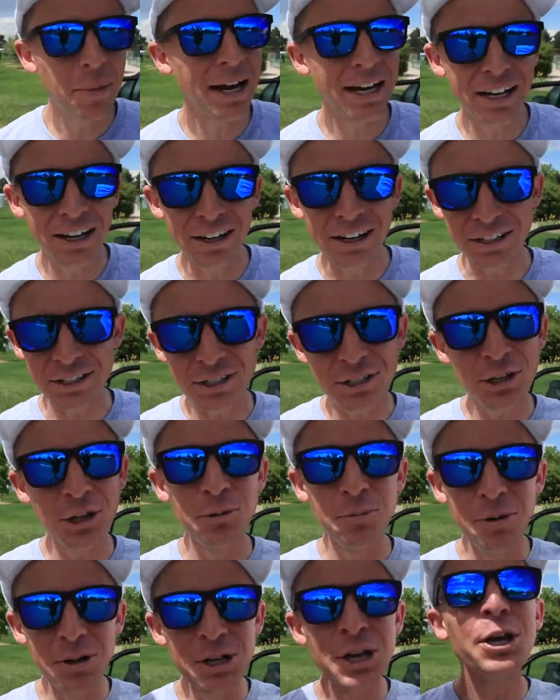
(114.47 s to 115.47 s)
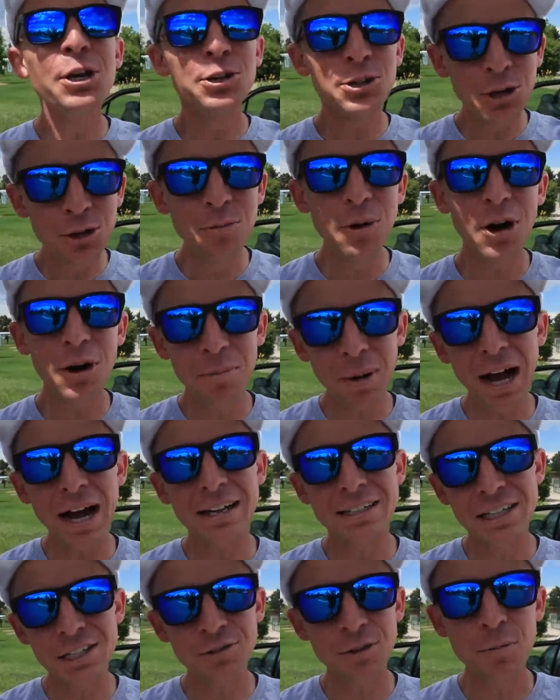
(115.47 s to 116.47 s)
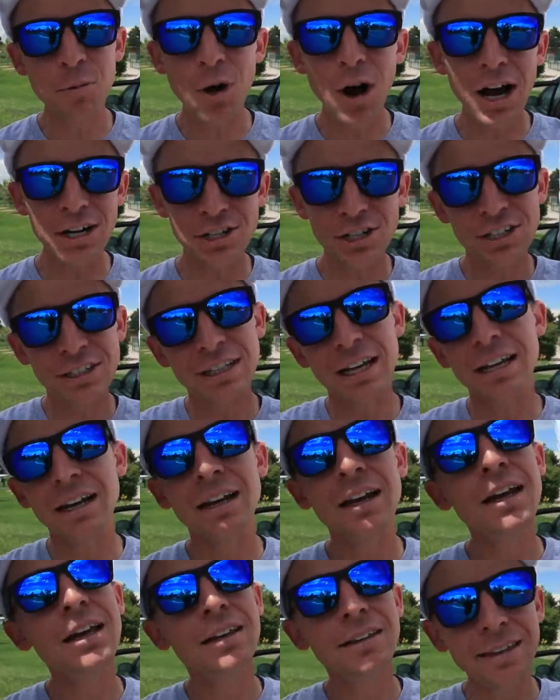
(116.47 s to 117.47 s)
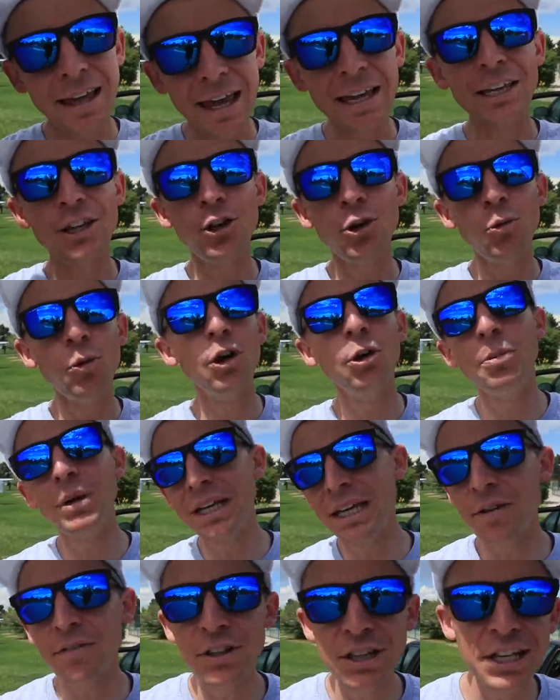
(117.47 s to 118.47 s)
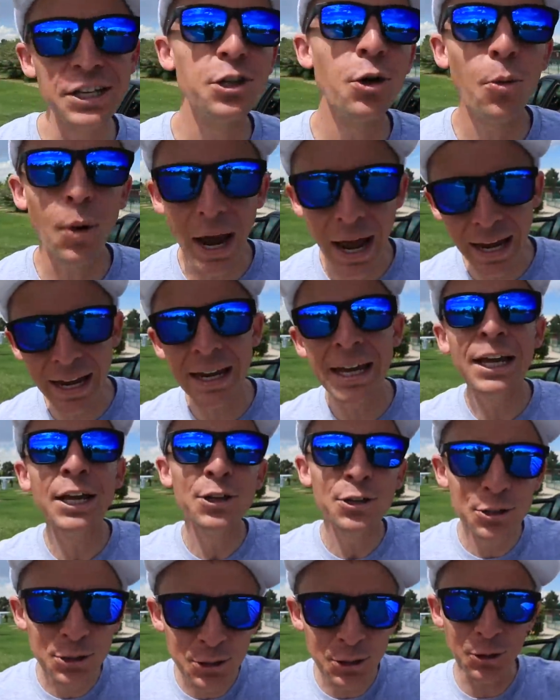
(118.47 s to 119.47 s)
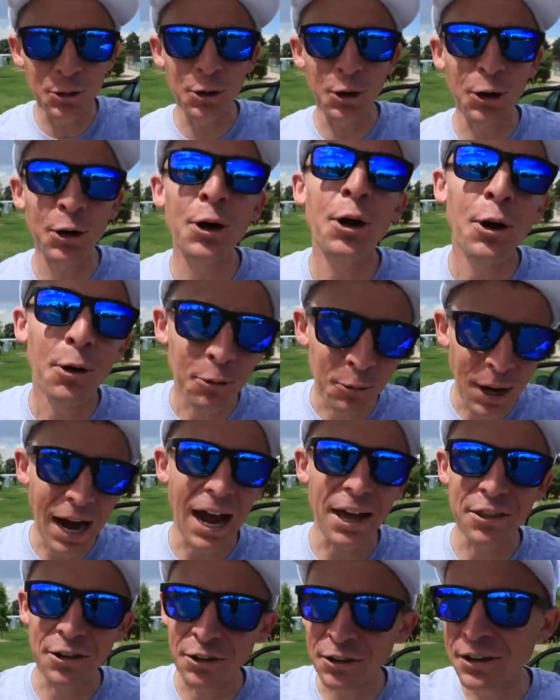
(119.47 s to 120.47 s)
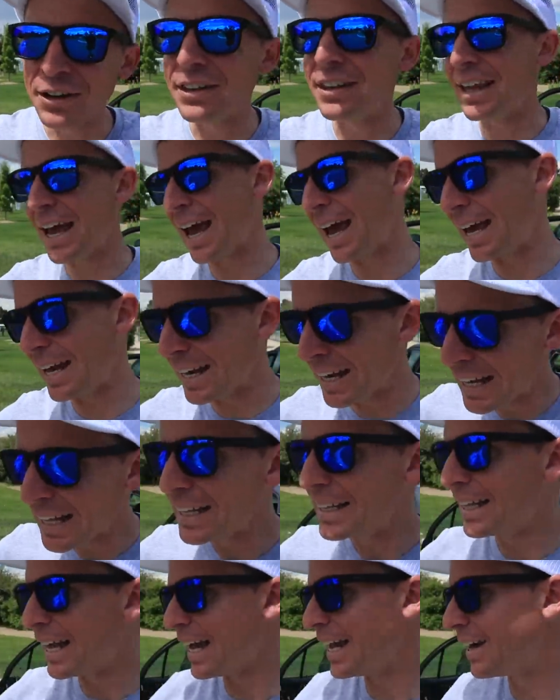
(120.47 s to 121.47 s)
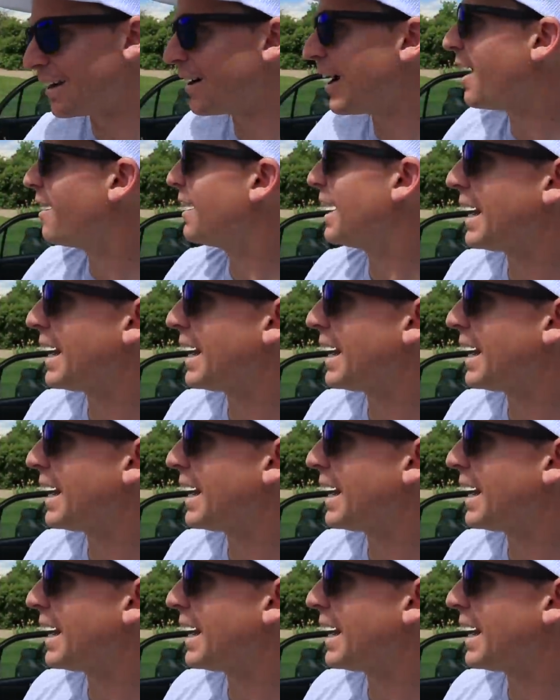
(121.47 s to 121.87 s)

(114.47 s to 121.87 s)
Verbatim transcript: my goodness, two two more boxes from Washington. Thank you. We'll be giving these away sooner rather than later. All